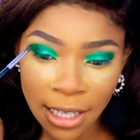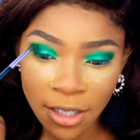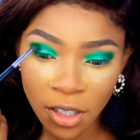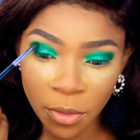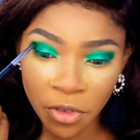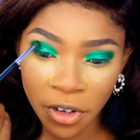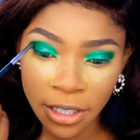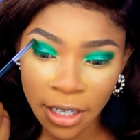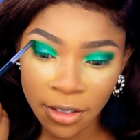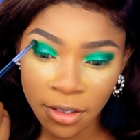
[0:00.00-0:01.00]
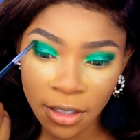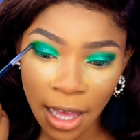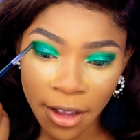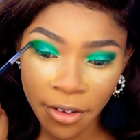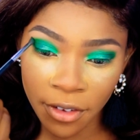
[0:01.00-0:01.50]
adding some gradient to
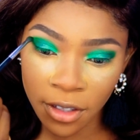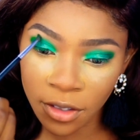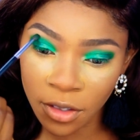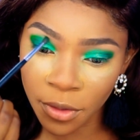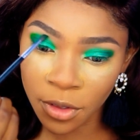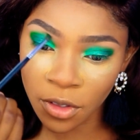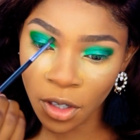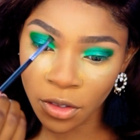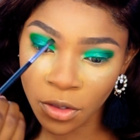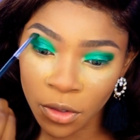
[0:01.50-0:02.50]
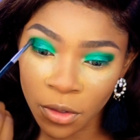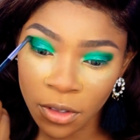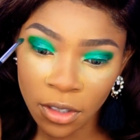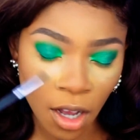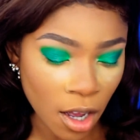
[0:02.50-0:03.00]
that green so it's not too
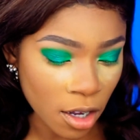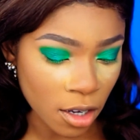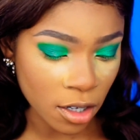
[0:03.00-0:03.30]
dark